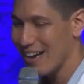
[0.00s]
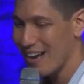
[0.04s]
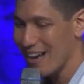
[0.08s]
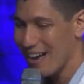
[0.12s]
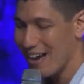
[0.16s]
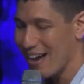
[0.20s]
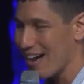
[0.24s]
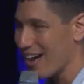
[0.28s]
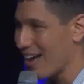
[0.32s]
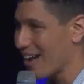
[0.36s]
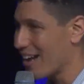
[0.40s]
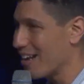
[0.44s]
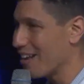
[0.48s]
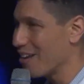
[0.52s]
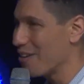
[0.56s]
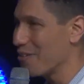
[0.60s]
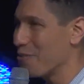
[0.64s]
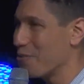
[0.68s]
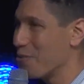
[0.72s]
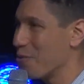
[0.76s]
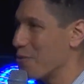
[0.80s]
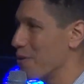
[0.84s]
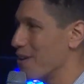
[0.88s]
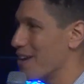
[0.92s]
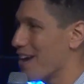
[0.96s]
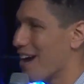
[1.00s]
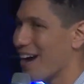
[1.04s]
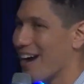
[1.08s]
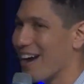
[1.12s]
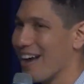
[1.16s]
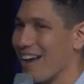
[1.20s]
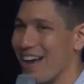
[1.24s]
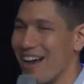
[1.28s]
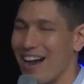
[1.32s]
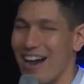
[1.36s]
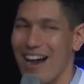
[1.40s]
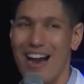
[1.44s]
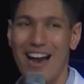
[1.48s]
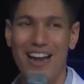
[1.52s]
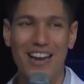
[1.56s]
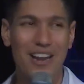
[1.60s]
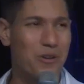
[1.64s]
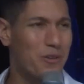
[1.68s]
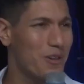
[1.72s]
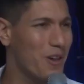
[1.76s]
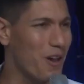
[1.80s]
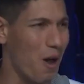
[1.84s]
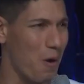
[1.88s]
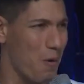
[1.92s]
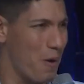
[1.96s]
Hallelujah.
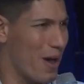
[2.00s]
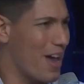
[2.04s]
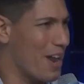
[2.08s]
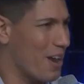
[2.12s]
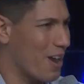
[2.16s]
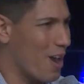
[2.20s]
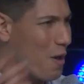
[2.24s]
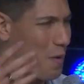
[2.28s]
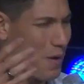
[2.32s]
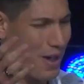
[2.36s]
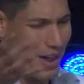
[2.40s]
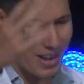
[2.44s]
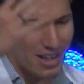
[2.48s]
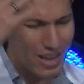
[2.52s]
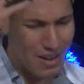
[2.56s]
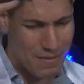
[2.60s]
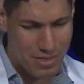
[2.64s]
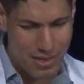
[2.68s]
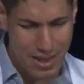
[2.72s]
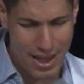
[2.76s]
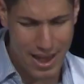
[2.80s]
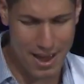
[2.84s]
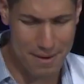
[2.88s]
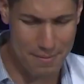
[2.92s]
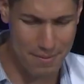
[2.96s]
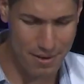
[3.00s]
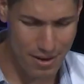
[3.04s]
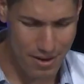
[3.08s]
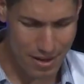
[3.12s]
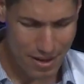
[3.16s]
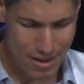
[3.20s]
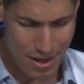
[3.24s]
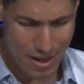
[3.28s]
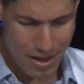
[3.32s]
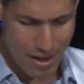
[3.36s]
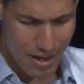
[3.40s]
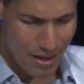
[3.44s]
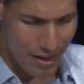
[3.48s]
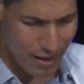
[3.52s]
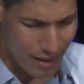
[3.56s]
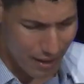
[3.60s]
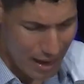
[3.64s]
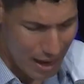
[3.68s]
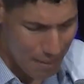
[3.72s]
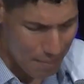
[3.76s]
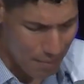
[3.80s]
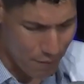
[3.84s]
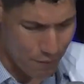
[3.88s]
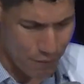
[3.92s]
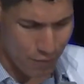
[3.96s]
Hallelujah. Go ahead. Go ahead. Give the hand.
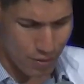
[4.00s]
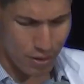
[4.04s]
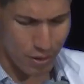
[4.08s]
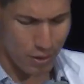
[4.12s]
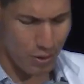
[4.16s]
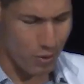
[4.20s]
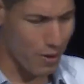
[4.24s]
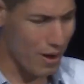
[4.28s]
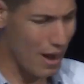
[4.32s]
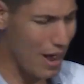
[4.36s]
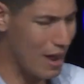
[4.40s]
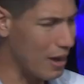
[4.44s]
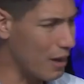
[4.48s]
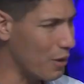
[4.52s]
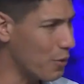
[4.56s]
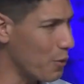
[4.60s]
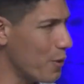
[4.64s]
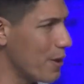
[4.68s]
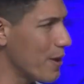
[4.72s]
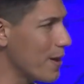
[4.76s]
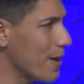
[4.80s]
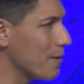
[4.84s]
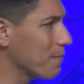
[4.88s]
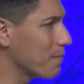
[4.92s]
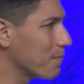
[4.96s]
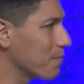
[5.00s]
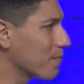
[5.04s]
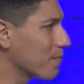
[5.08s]
Clapping for the Lord. Hallelujah.